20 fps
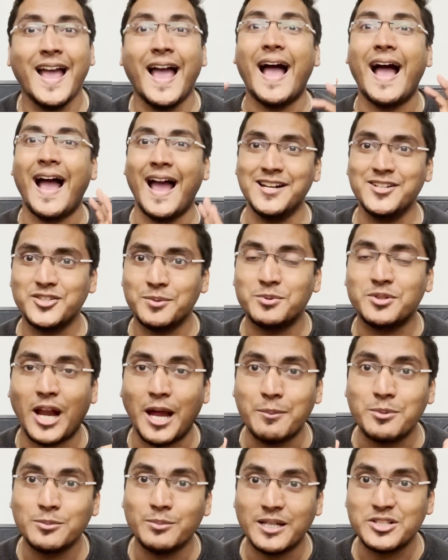And
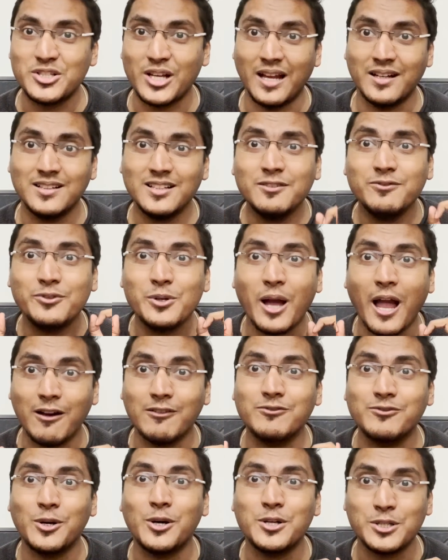subscribe to my channel if you
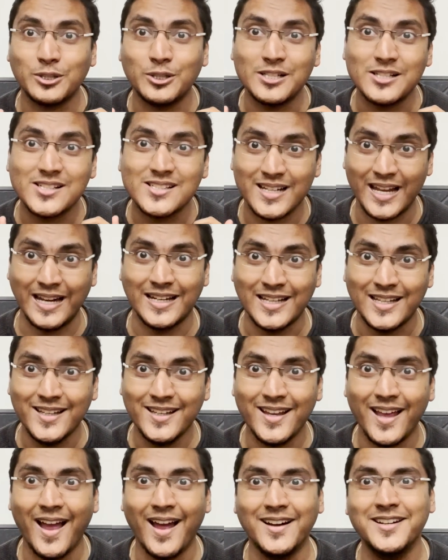have not
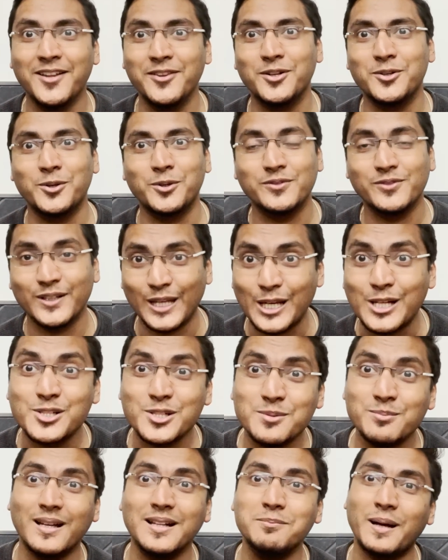already and hit the
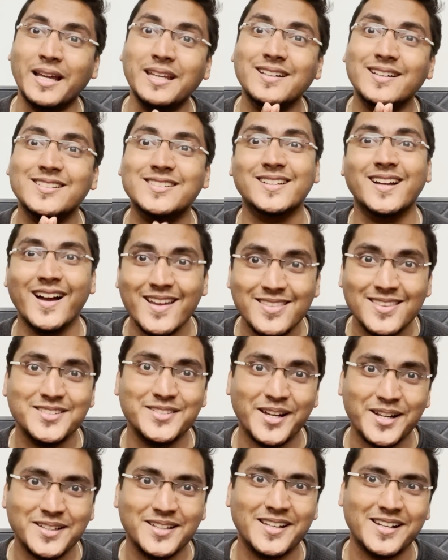notification bell. Bhai, kiska
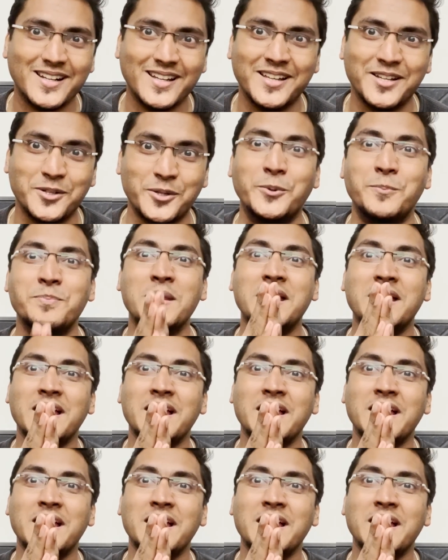intezar kar rahe ho?